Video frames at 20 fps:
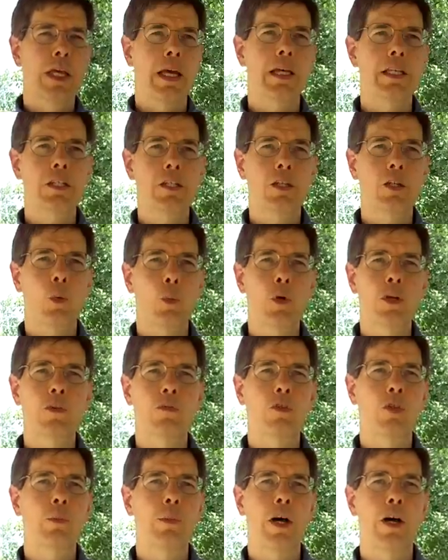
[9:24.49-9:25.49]
has done a
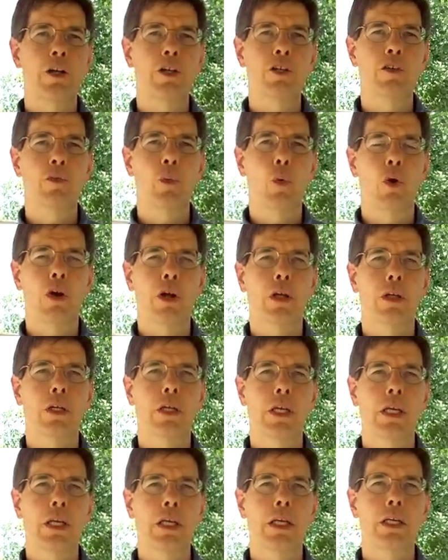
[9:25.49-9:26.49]
wonderful body of work,
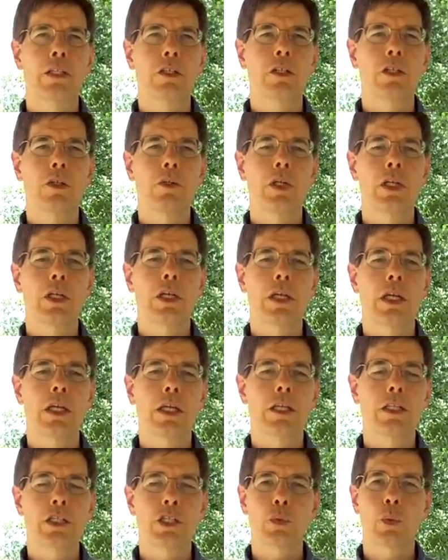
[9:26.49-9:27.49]
including
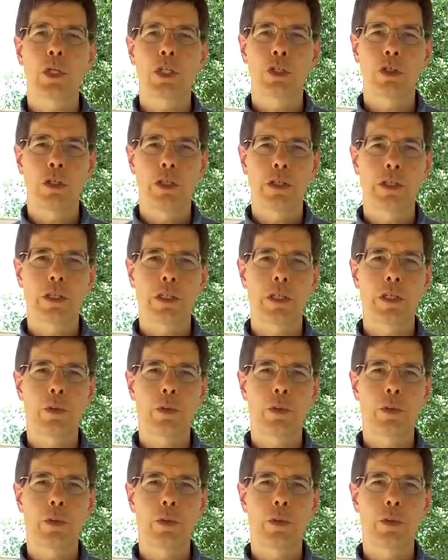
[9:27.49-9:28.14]
in Switzerland.